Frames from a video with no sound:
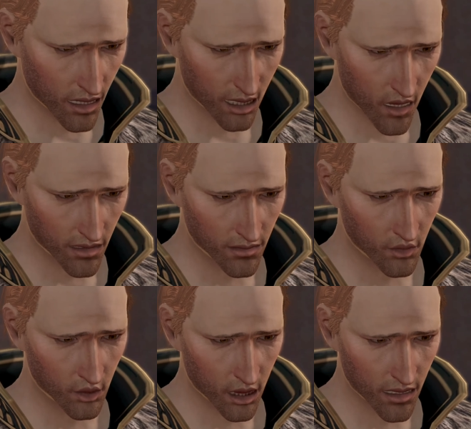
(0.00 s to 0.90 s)
I got here
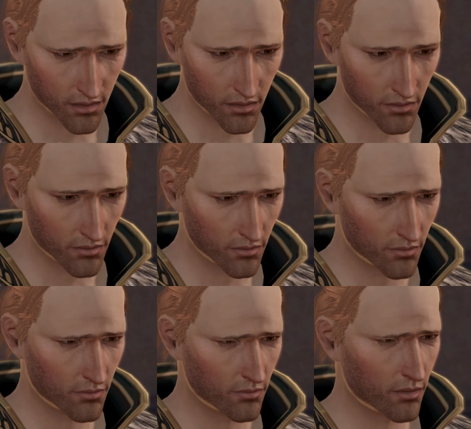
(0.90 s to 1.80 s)
too late.
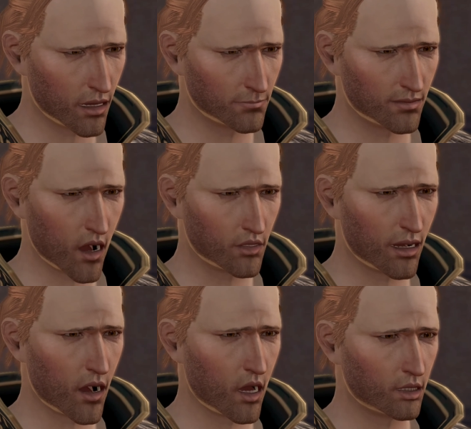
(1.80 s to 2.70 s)
I'm
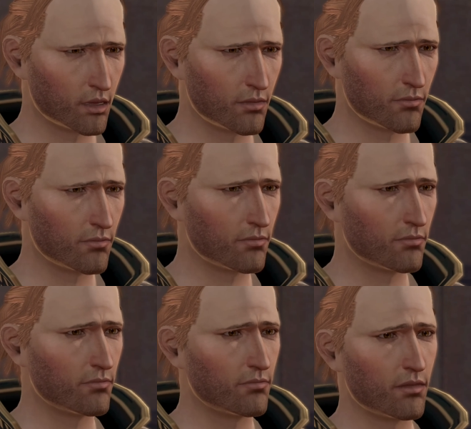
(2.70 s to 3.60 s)
sorry, Karl.
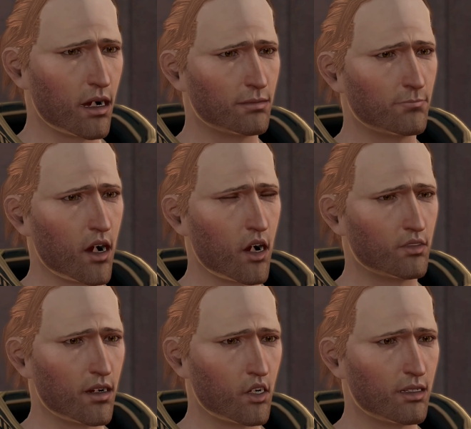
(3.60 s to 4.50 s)
I'm so
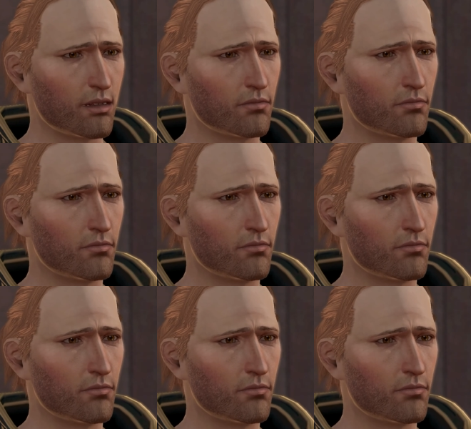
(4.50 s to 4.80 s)
sorry.